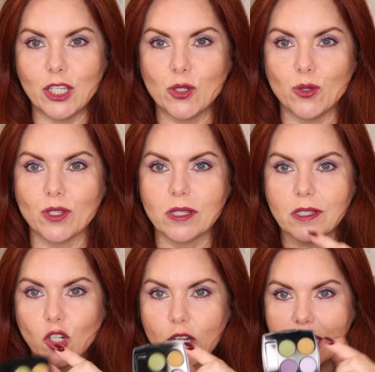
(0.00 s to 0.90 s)
use
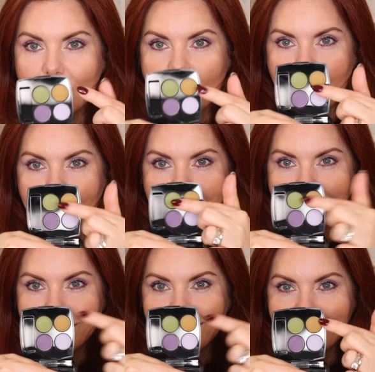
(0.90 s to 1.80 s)
the green
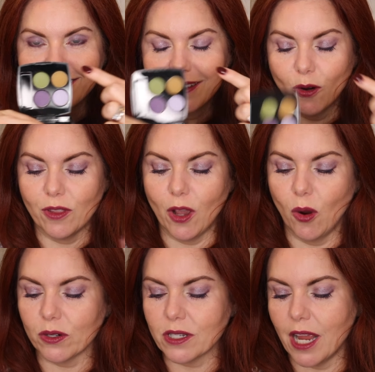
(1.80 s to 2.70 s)
shades or the
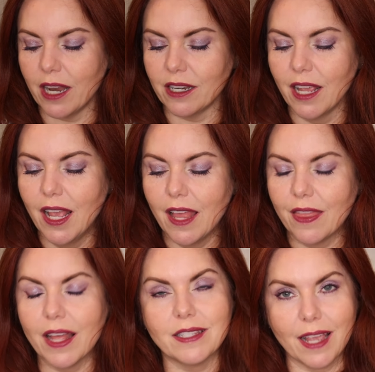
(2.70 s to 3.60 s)
ochre shade
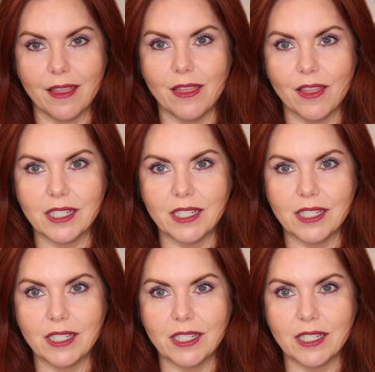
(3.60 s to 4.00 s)
that's in the